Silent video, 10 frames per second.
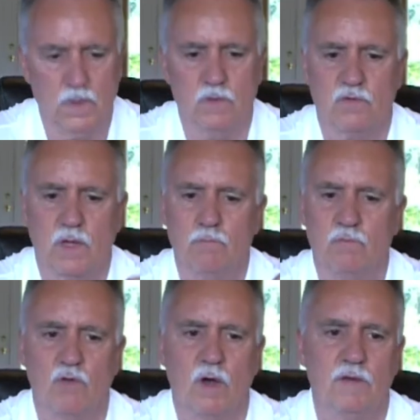This
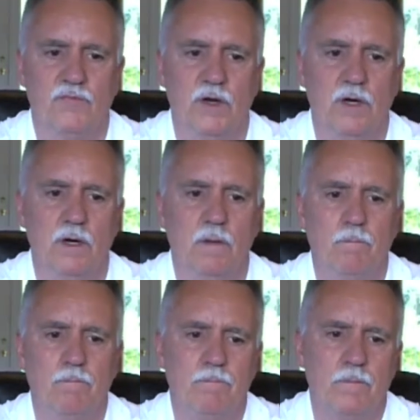comes off here,
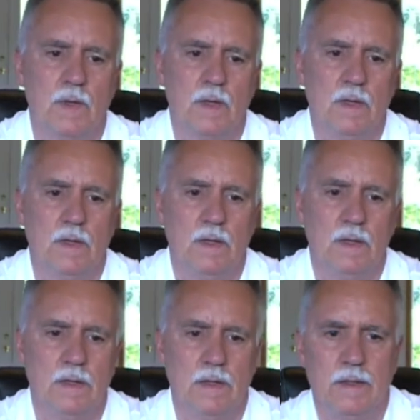
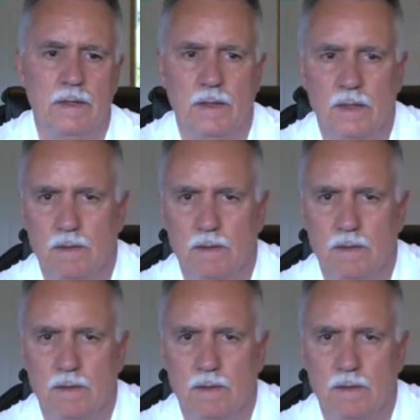and